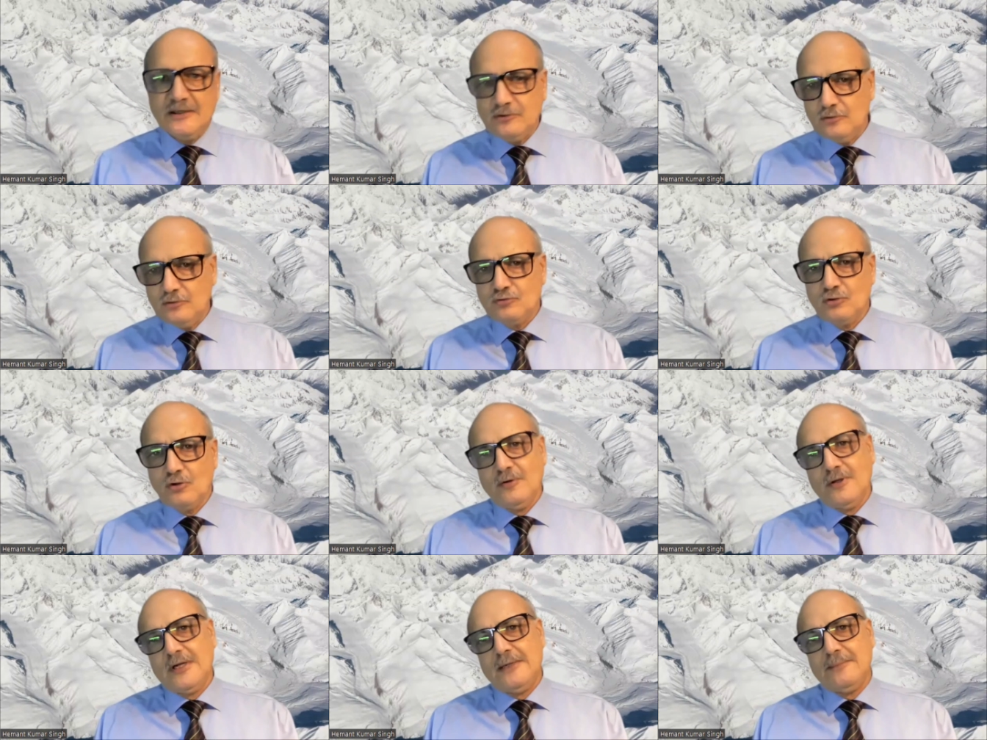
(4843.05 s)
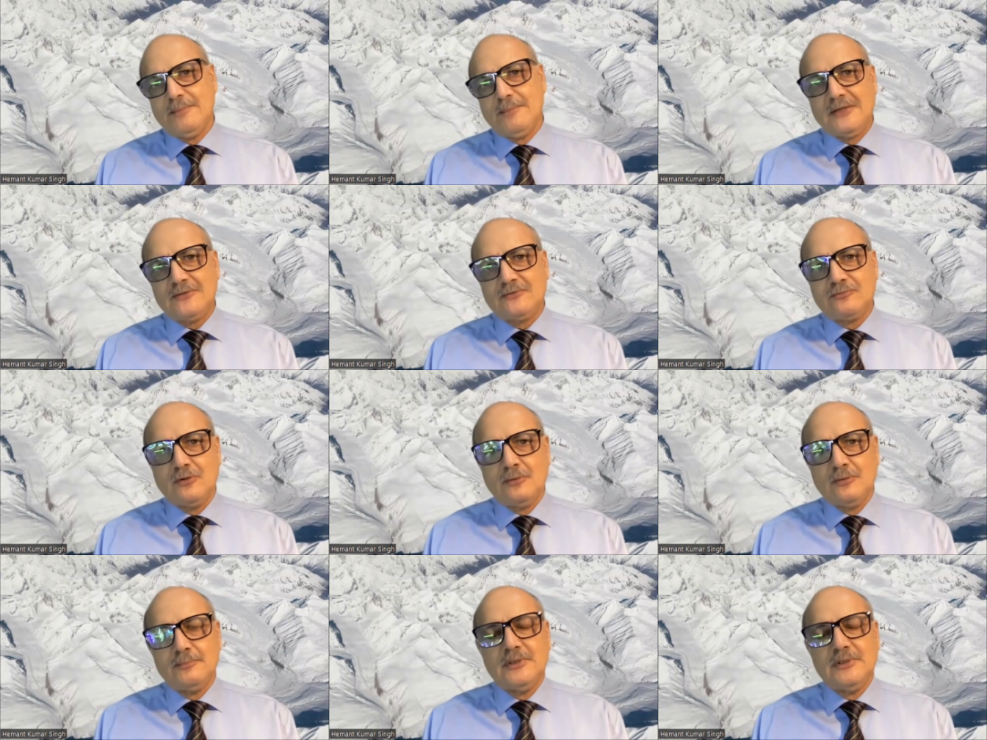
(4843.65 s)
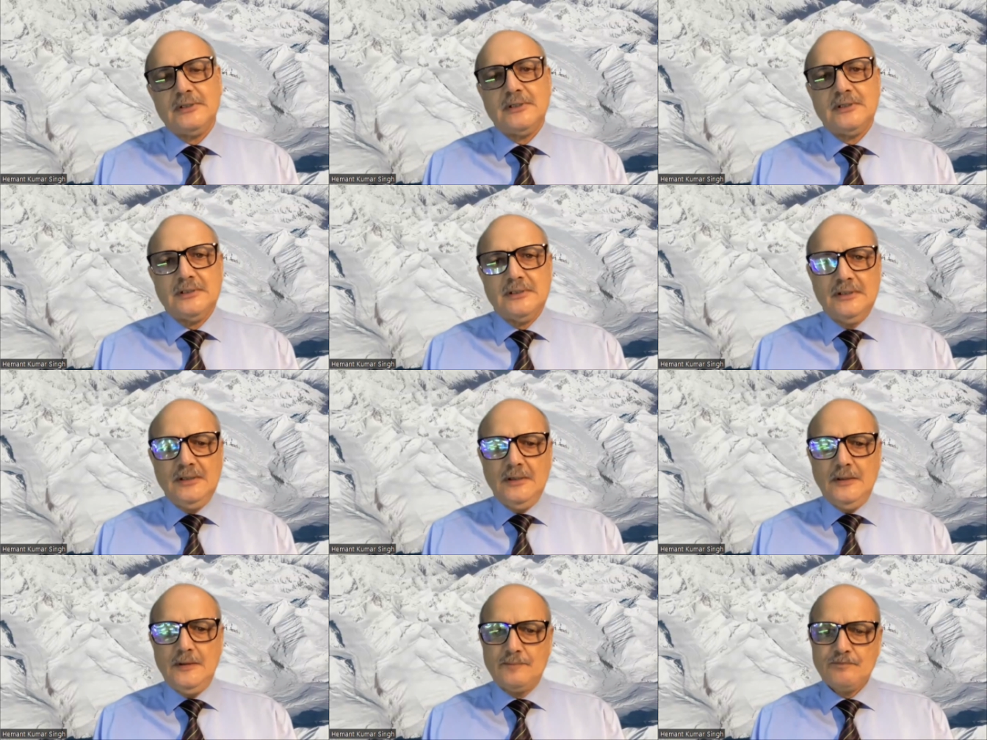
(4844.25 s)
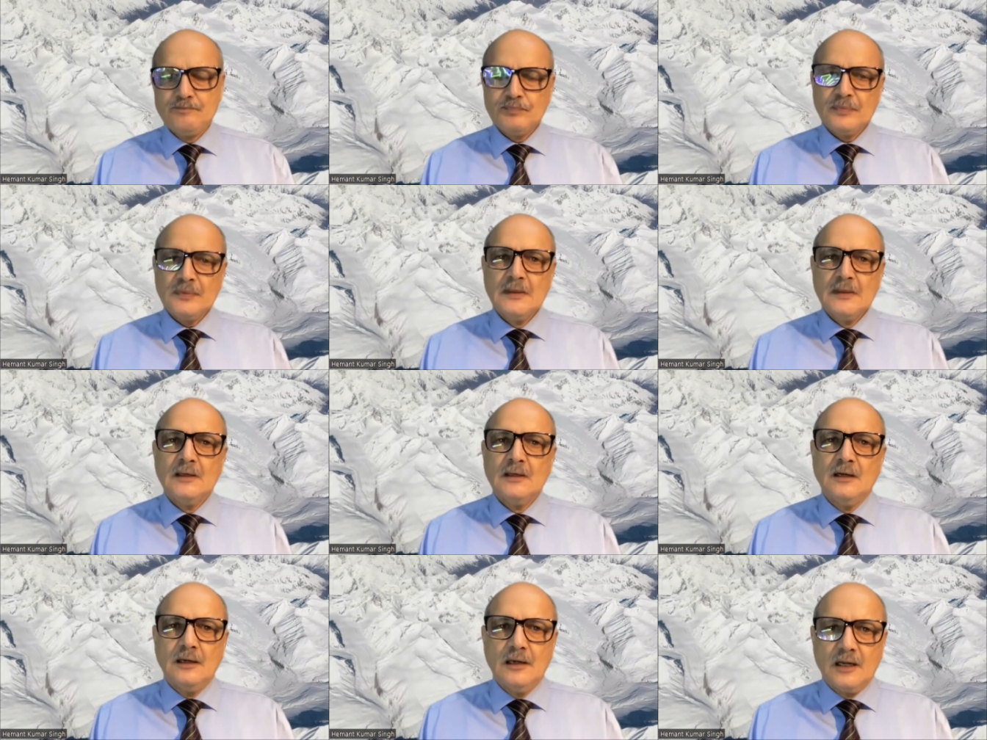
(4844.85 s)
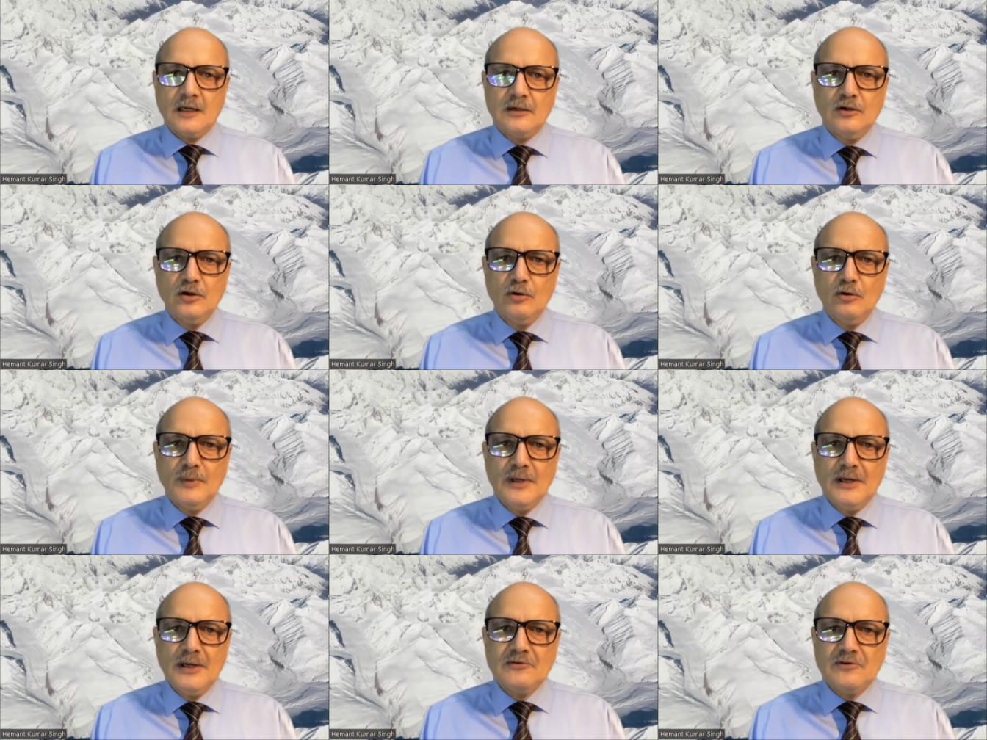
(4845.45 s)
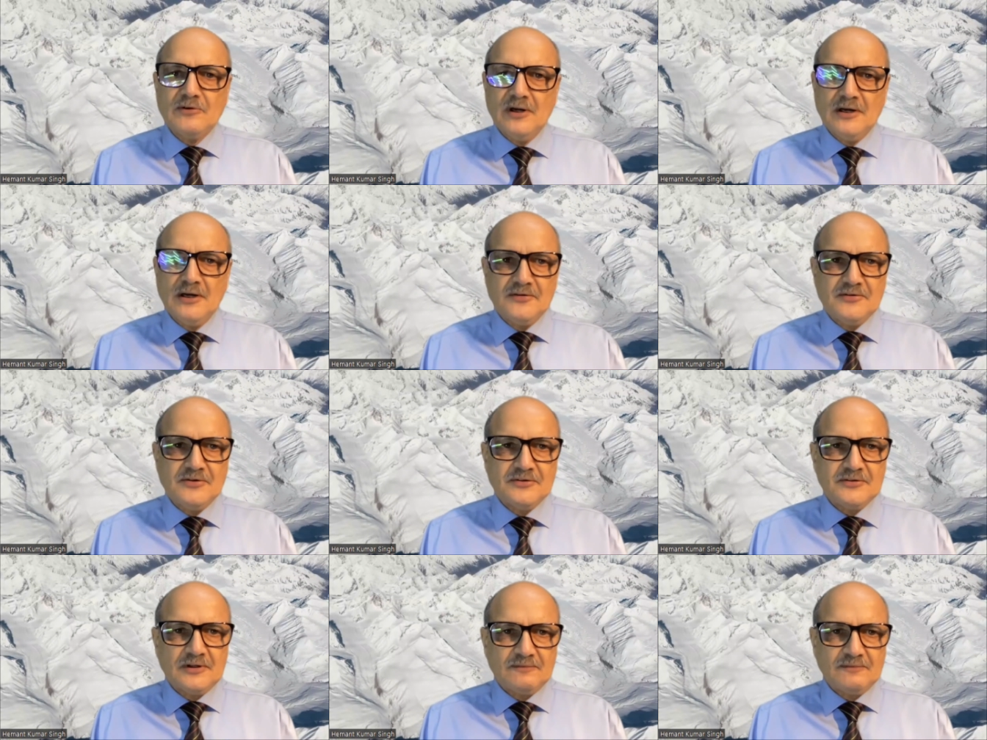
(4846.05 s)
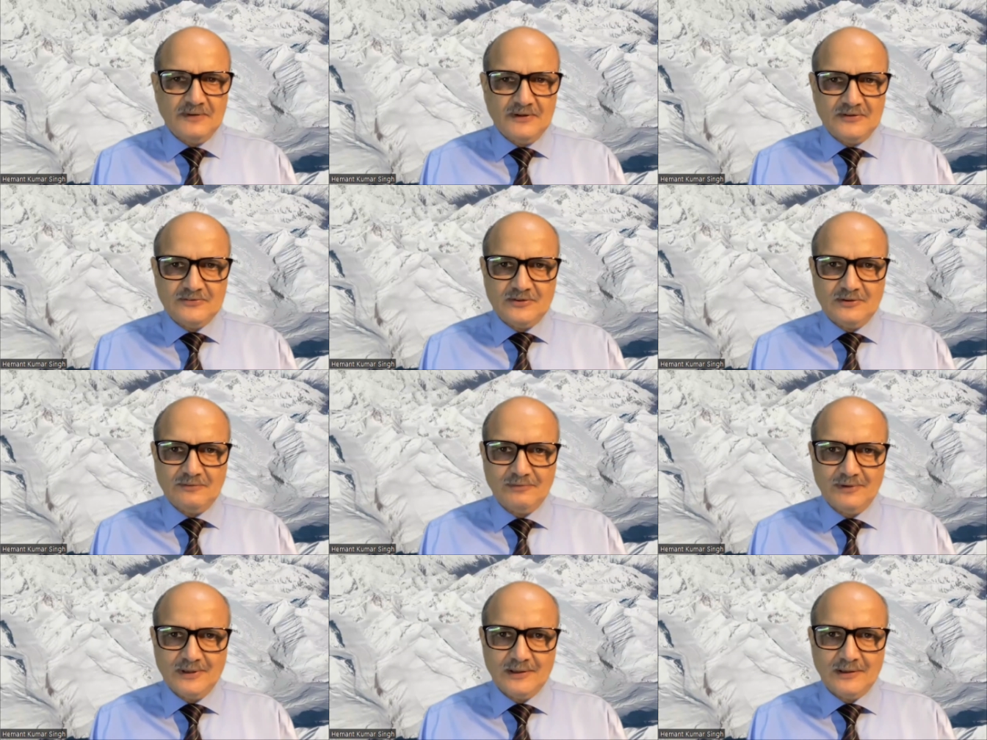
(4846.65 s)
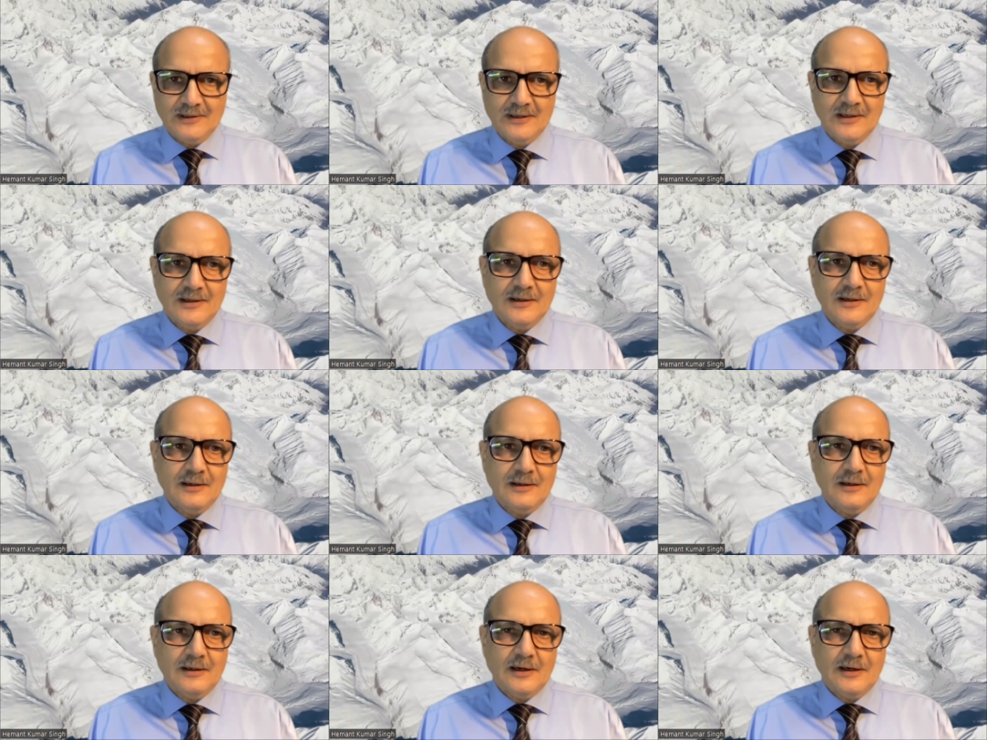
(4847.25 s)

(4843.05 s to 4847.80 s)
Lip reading: Thank you so very much from the Lucknow Military Literature Festival.